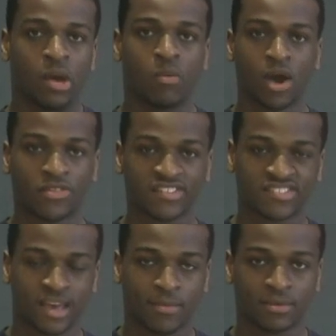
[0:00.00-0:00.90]
While this is
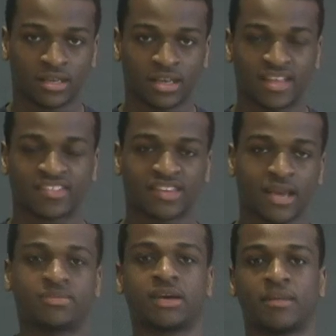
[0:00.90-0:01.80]
happening, at the
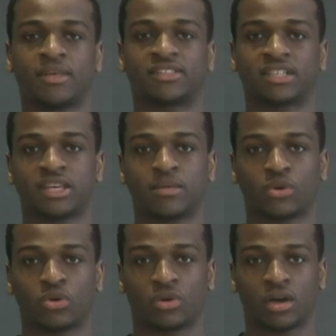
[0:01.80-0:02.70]
same time there's a
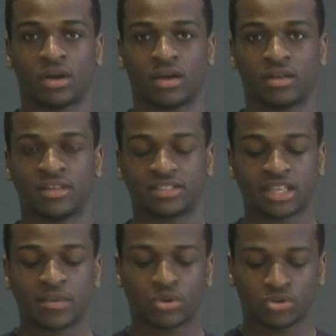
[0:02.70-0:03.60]
chemical
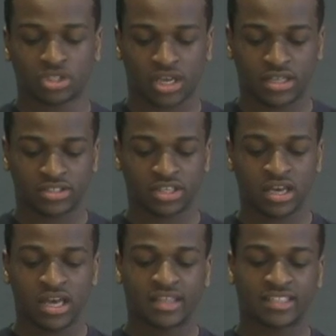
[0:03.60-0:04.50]
change
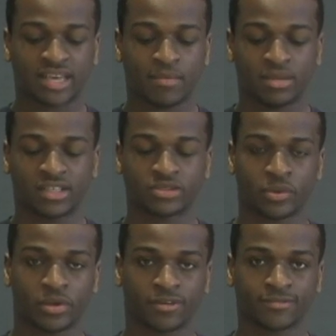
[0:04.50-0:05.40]
that is happening as
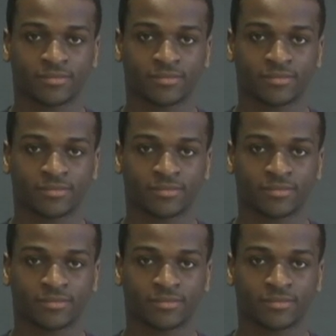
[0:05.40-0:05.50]
well.